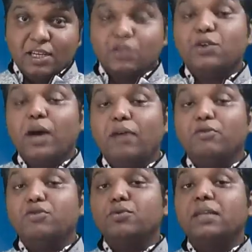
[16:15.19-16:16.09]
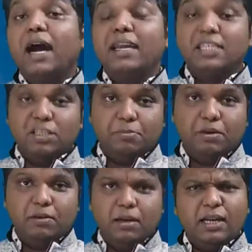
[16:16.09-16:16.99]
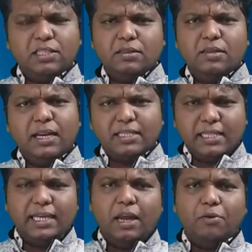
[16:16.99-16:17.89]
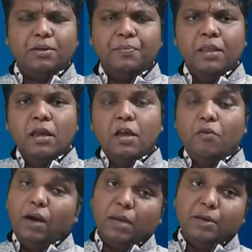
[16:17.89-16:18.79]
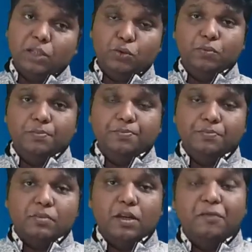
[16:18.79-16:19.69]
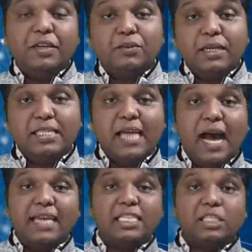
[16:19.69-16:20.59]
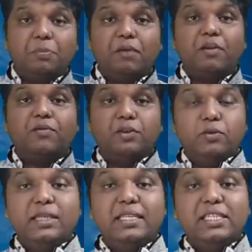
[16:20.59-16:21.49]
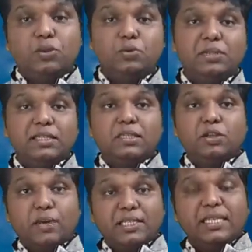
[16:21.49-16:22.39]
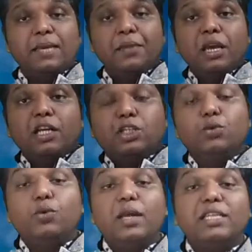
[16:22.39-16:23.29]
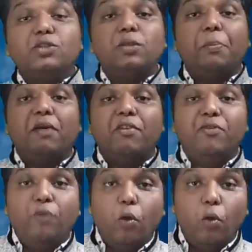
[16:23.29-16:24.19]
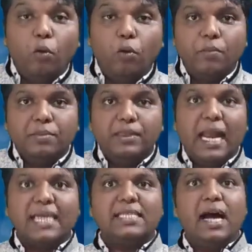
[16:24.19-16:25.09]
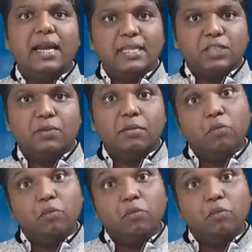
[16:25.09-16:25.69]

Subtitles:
So you have to choose the highest power. Let us check it out. What about 2? Which one is the highest power of 2 in these two things? You can see 2 raised to the power 4. That is the highest one.